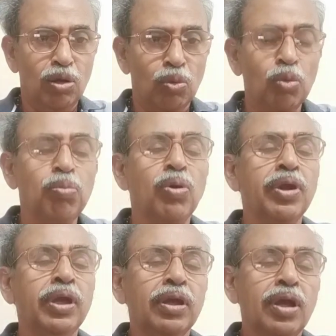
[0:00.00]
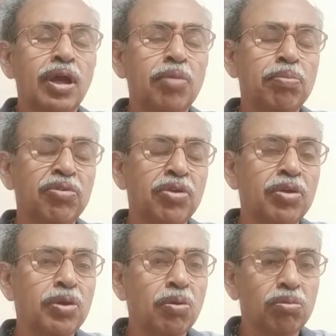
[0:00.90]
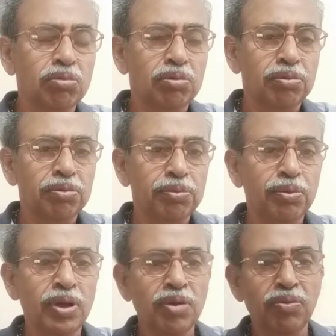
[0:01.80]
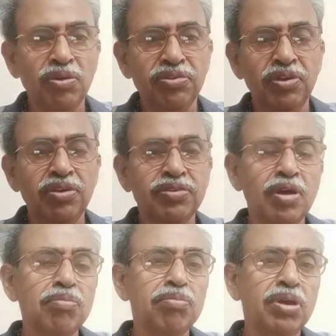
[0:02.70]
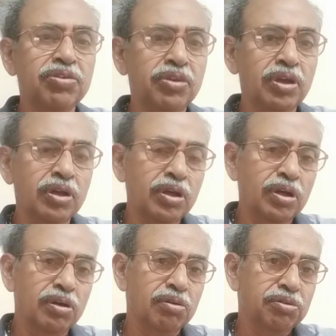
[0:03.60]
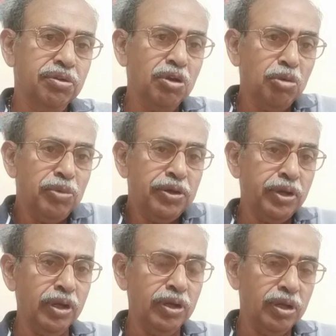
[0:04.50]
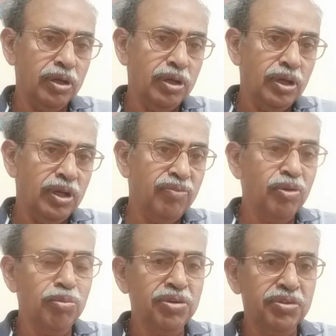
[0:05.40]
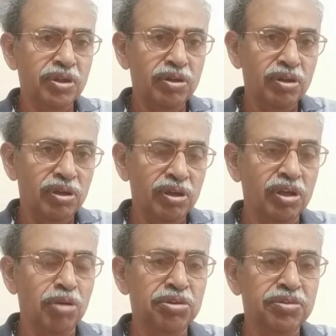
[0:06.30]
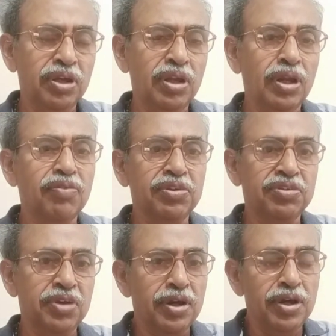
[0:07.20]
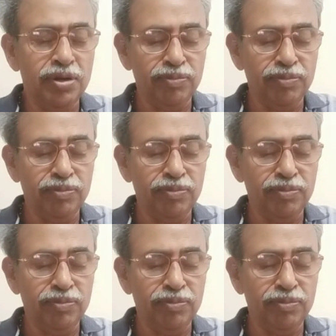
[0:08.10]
Good morning, I am Prasad Rao. Today we will see some basic stoichiometric information in chemistry 11th standard.